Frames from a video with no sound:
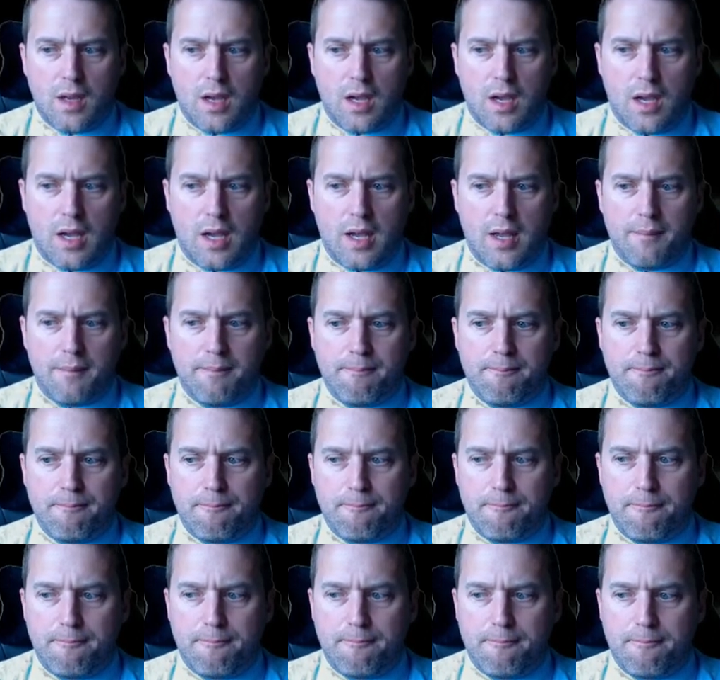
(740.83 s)
I'm
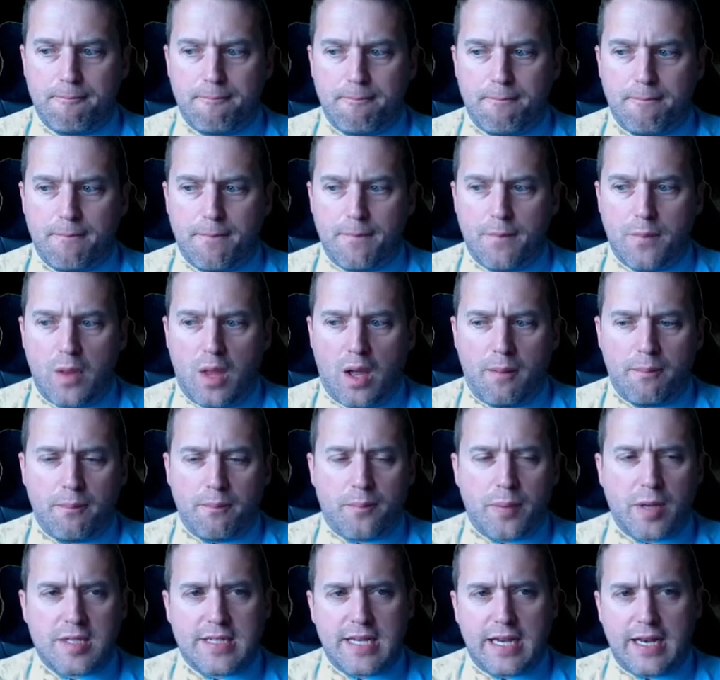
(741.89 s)

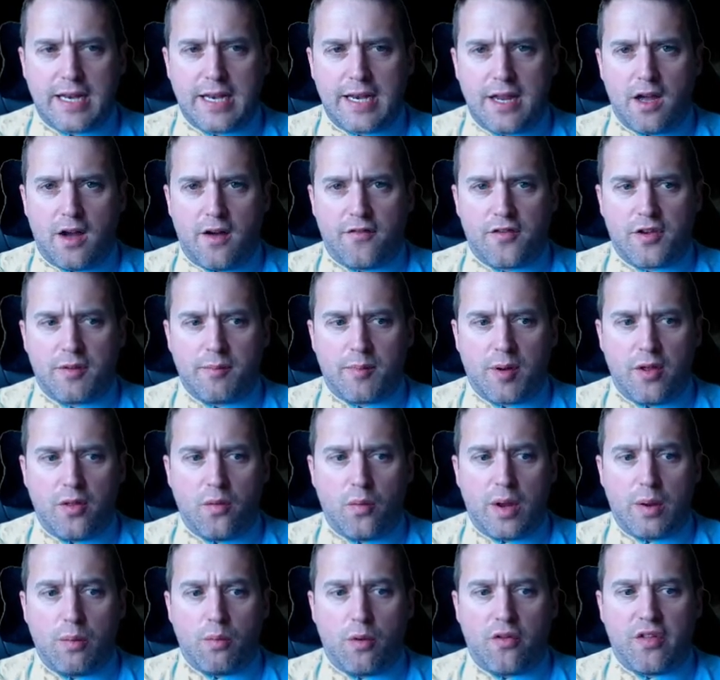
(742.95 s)
particularly after, by the
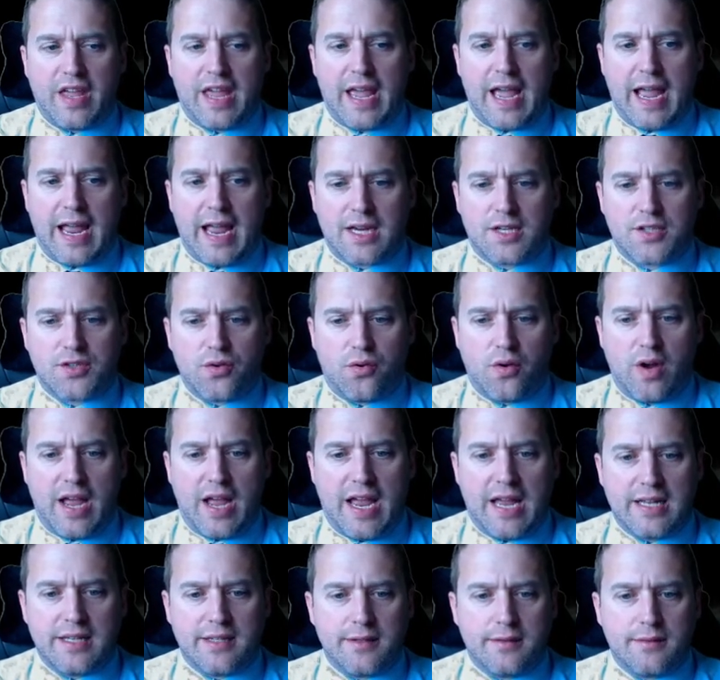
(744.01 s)
way, what the X or
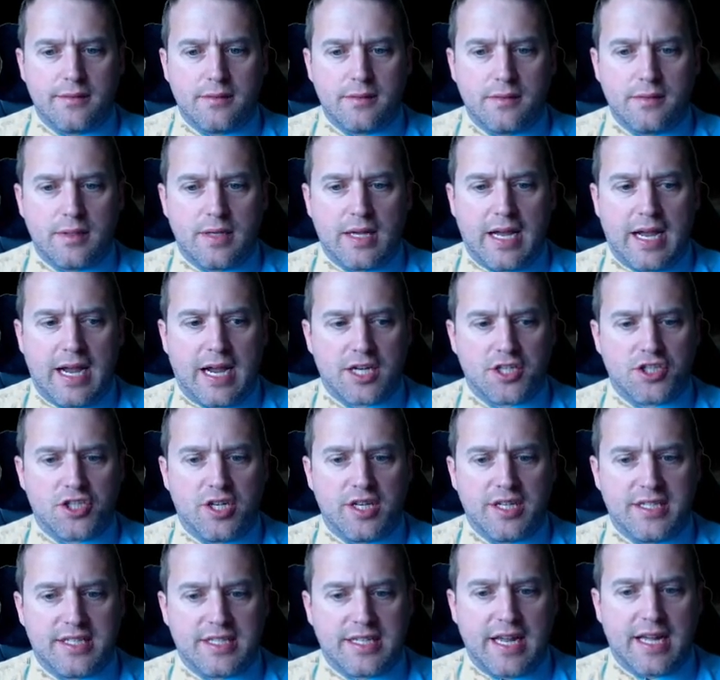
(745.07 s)
N
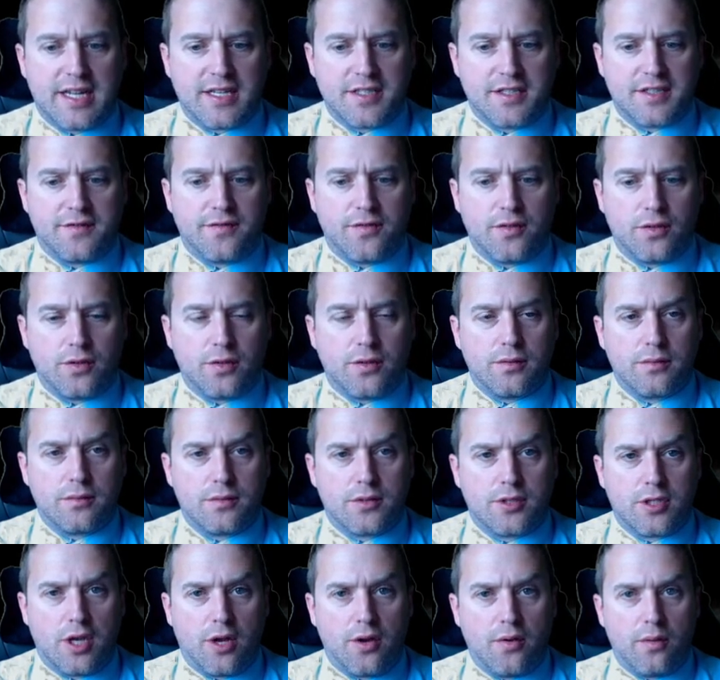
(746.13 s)
actually stands for.
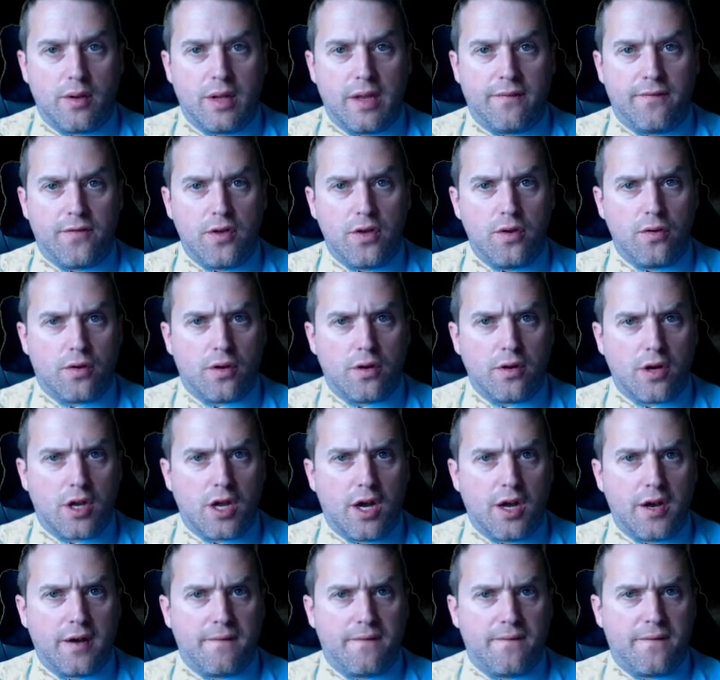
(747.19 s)
So if you can
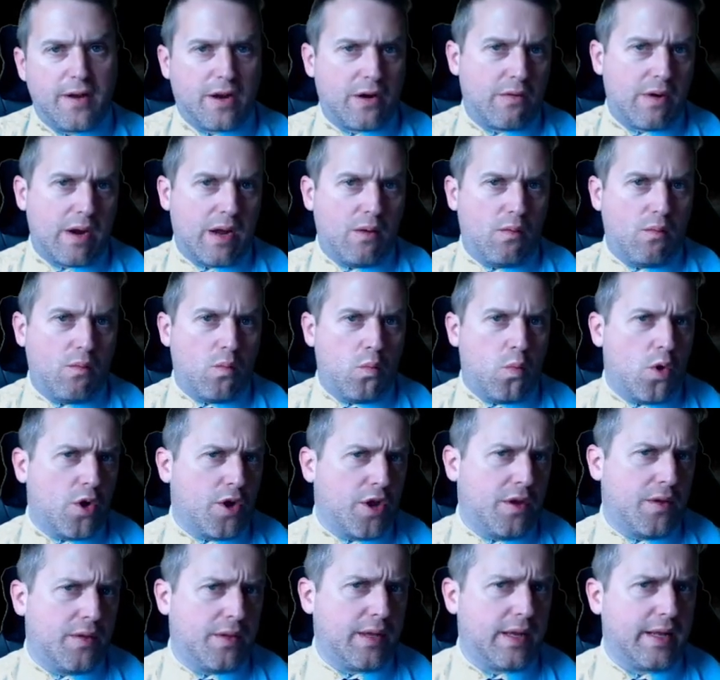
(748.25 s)
kind of figure out what
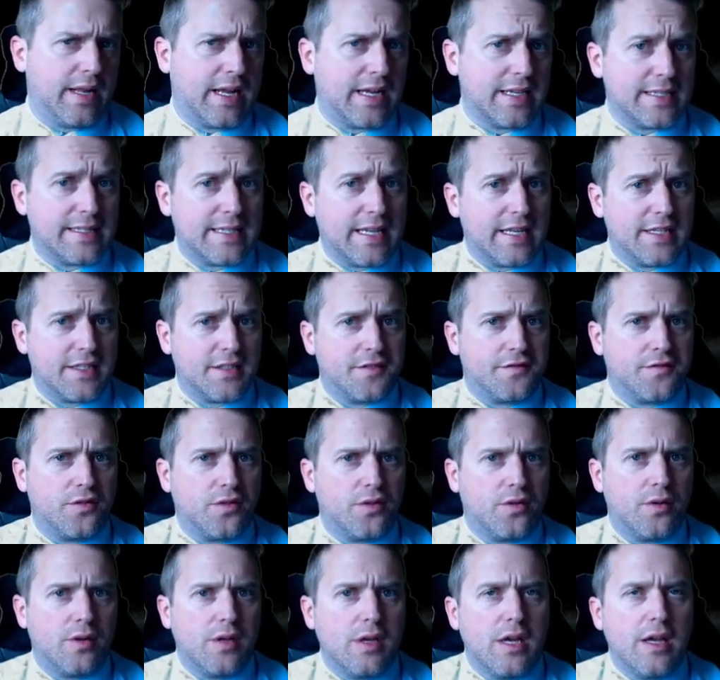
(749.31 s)
you think that stands
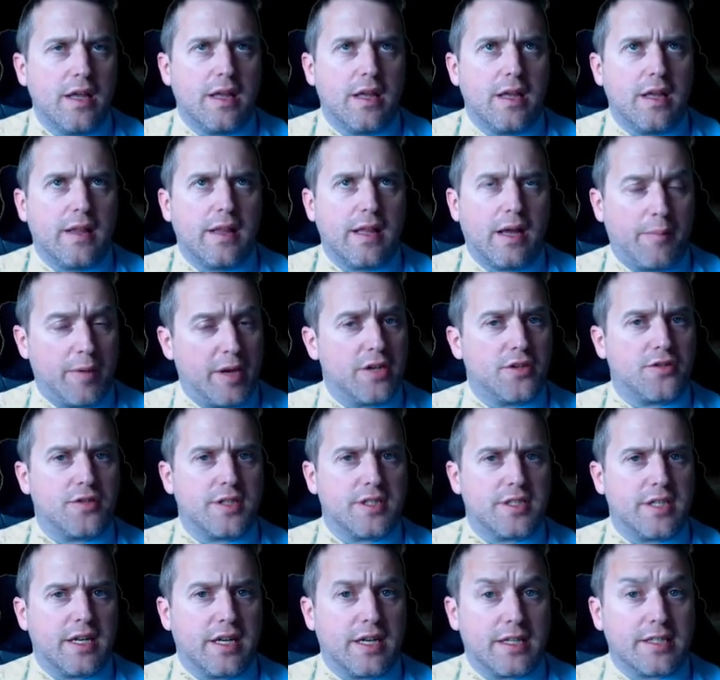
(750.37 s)
for, that'll be
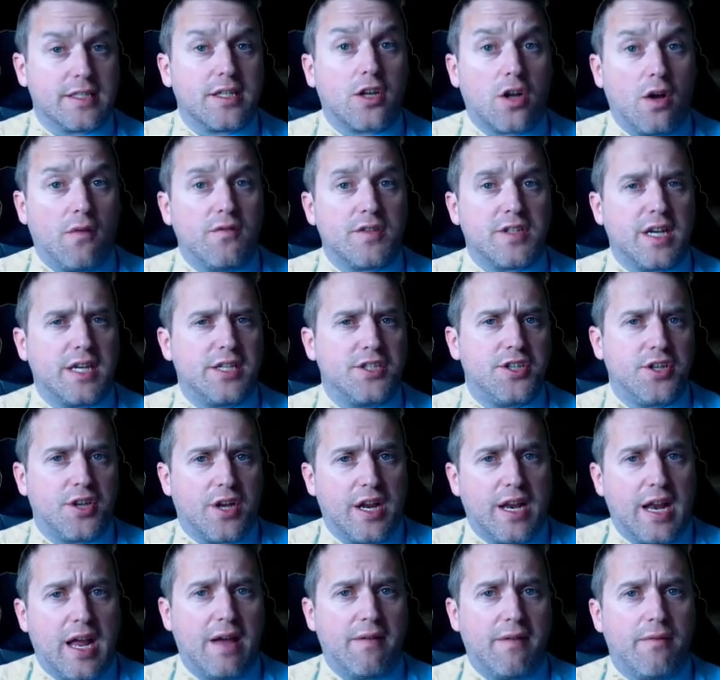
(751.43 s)
interesting. That's a conversation you
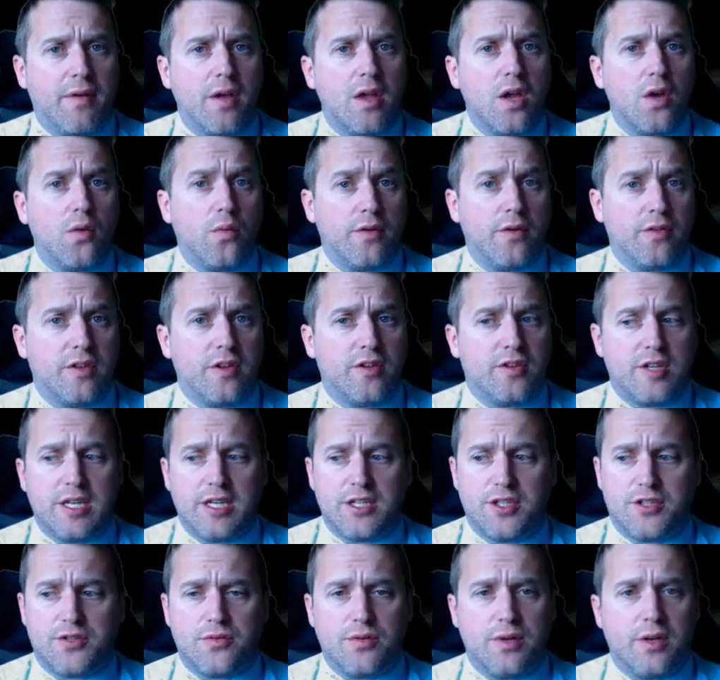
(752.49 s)
can have with the
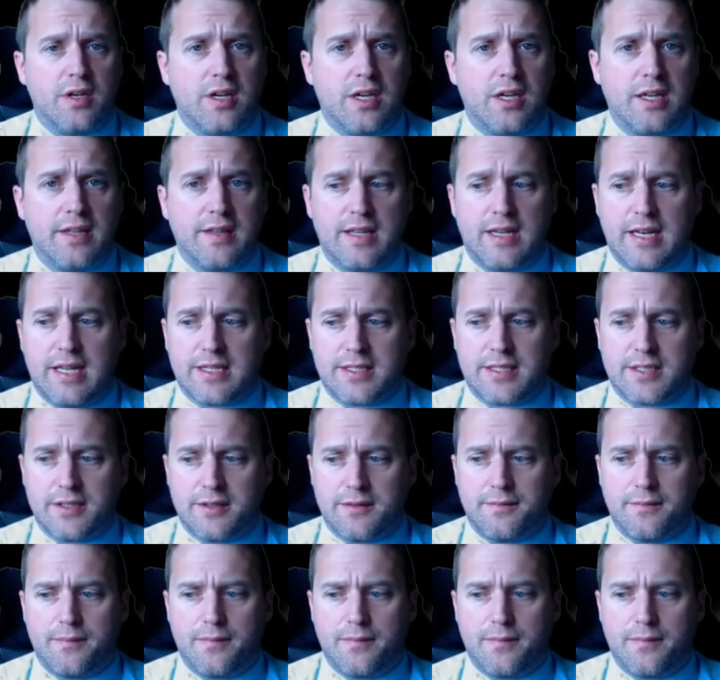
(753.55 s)
teacher in the lesson.